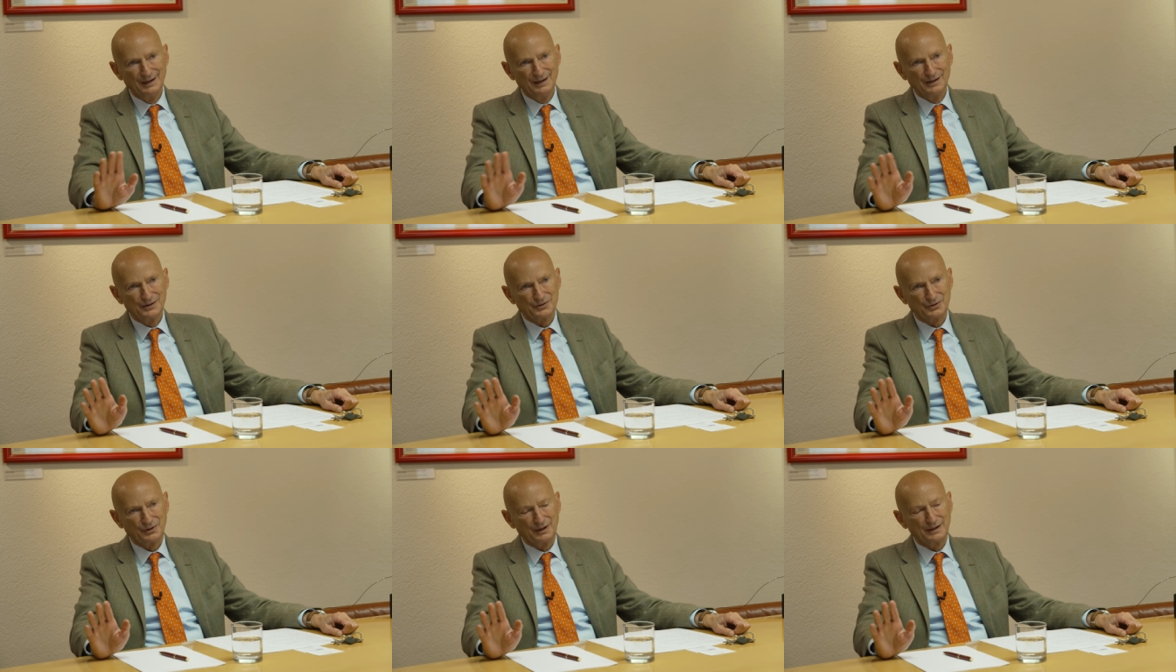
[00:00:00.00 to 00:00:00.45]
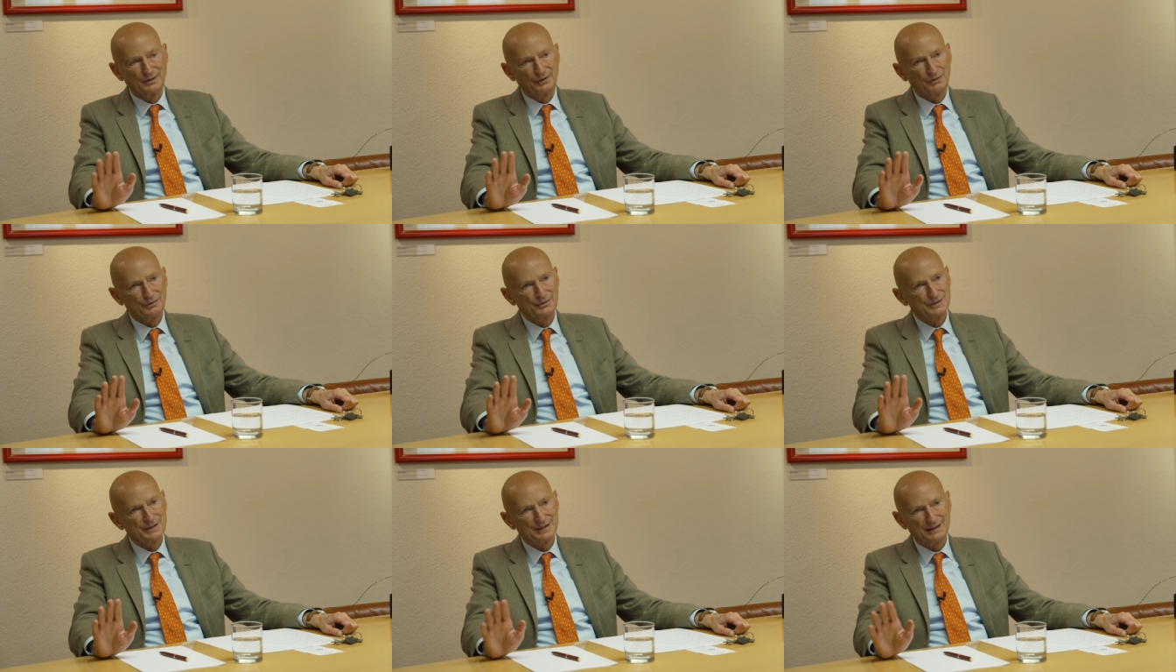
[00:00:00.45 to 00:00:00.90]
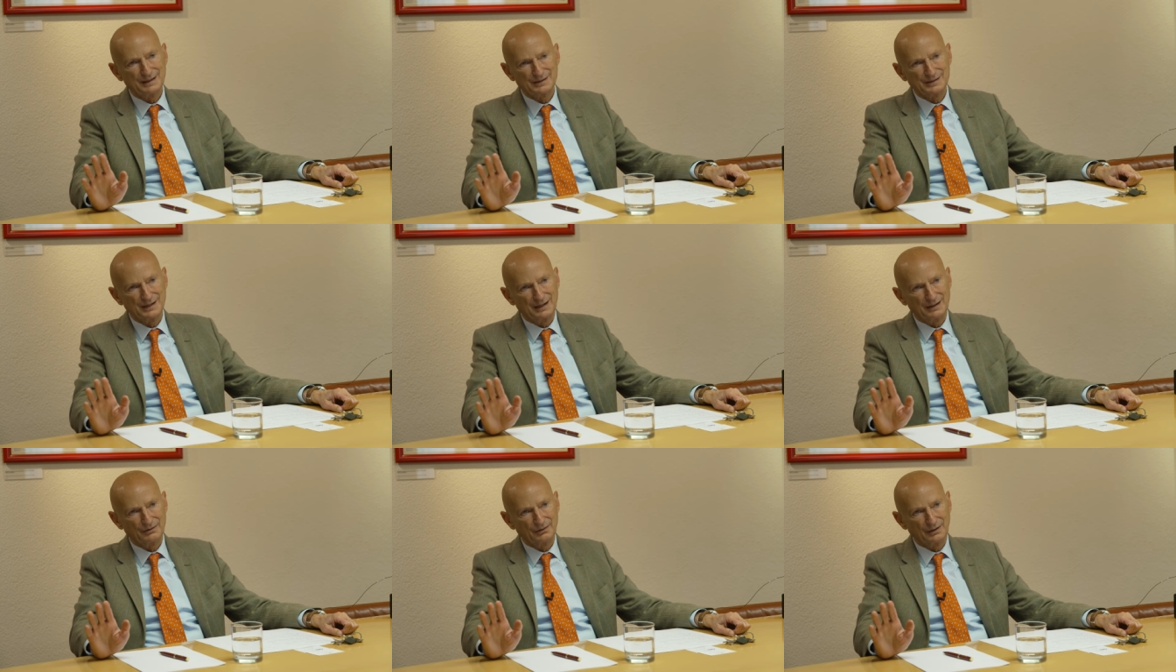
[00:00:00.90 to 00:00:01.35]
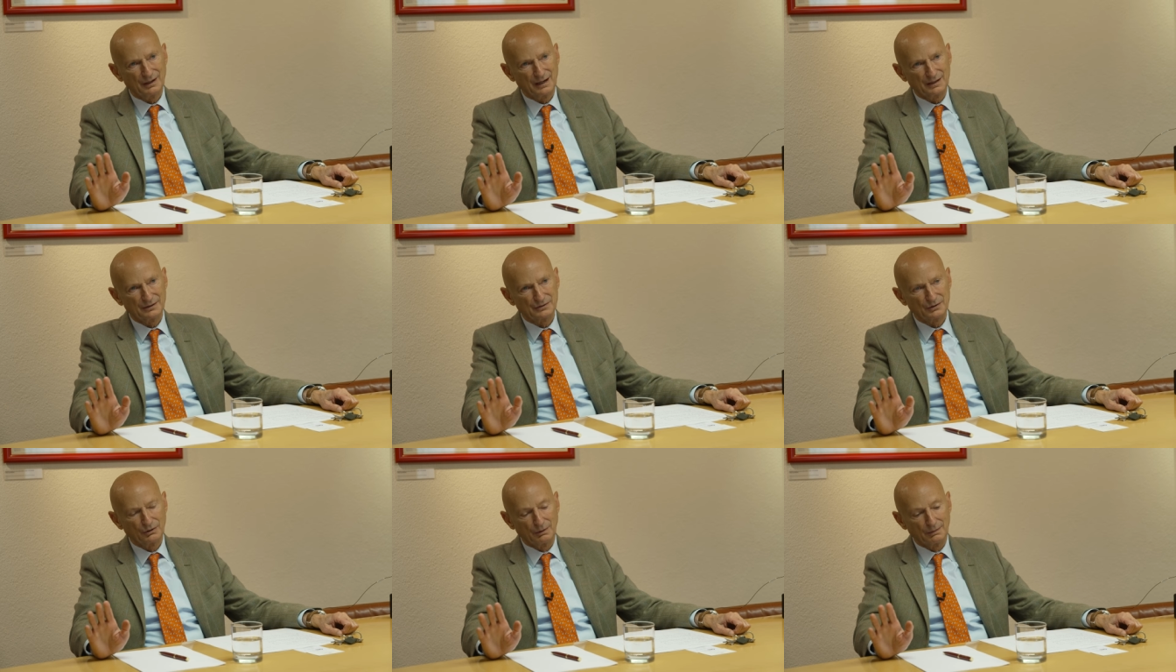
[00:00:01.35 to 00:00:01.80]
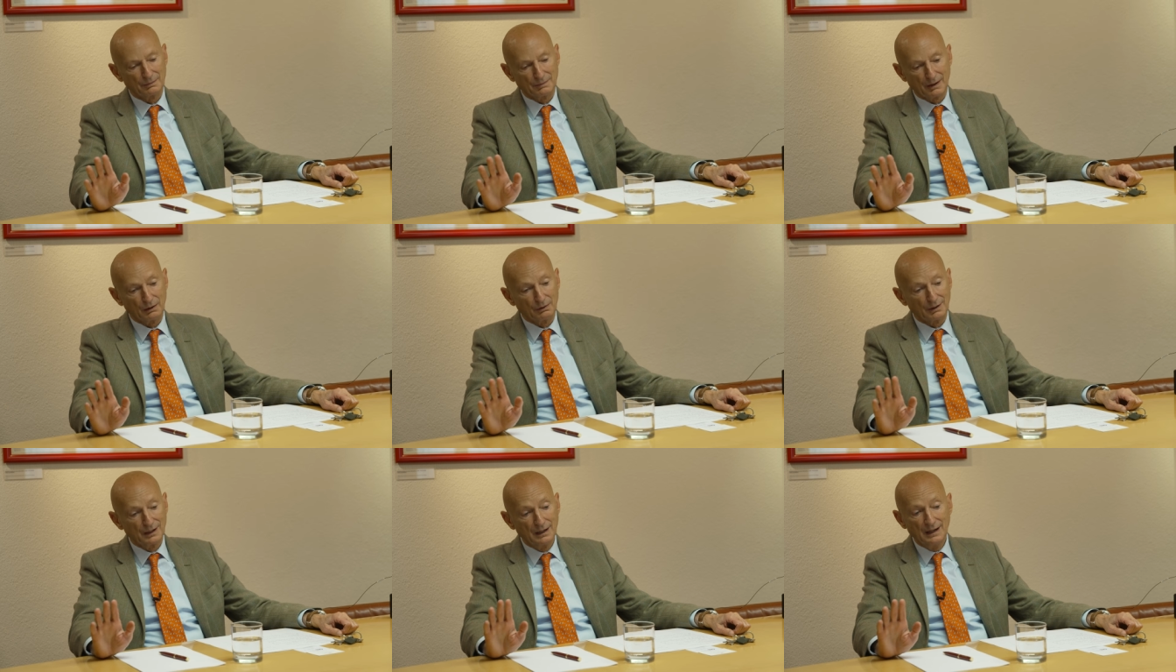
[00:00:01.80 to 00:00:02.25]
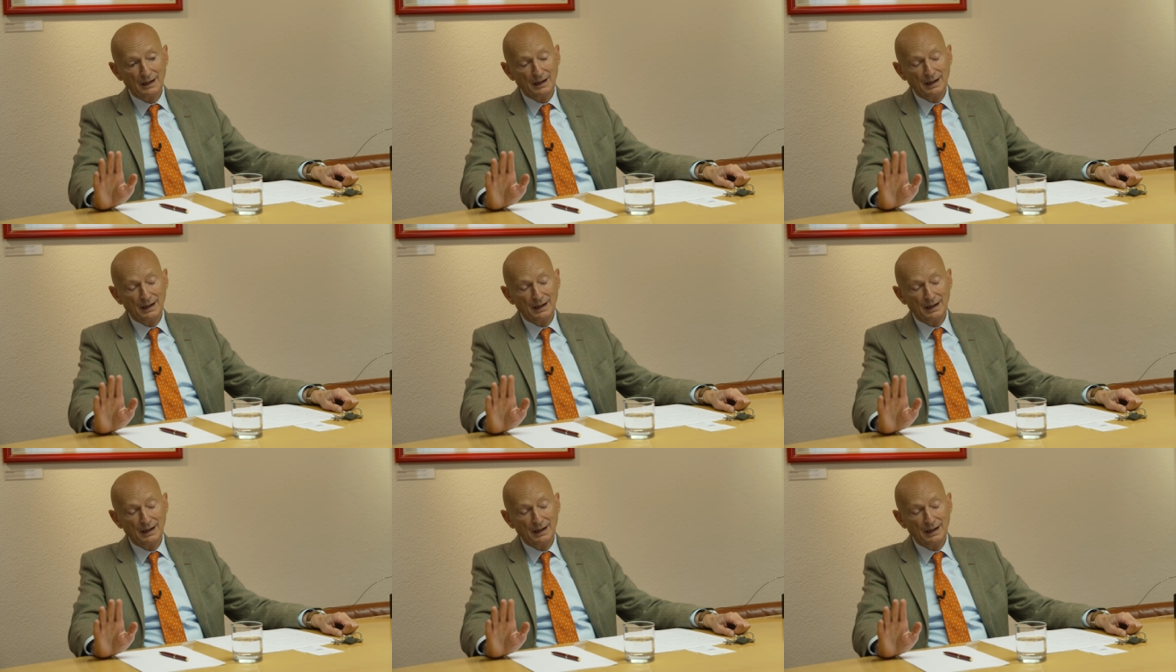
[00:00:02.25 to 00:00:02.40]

So I don't think a centralized global power.